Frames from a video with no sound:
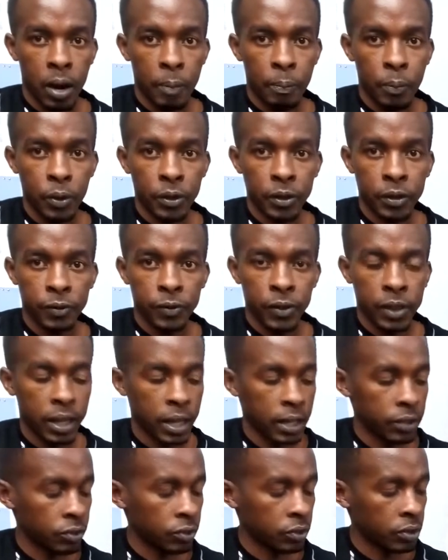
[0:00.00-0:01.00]
pointer
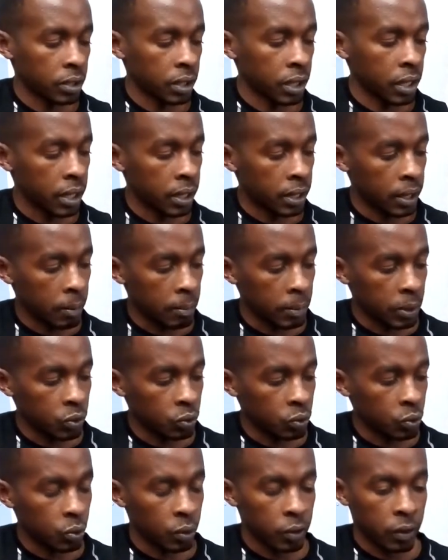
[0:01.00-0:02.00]
finger, string number
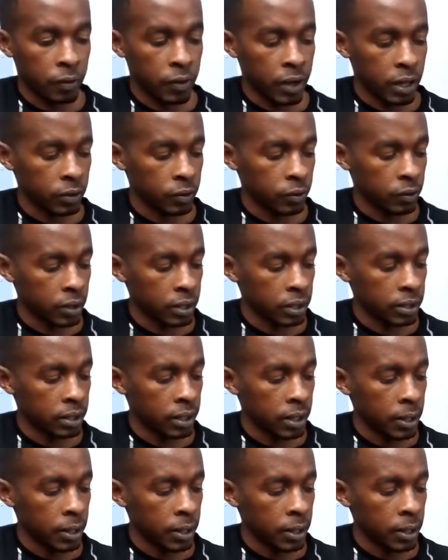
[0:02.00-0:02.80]
2 on the first fret.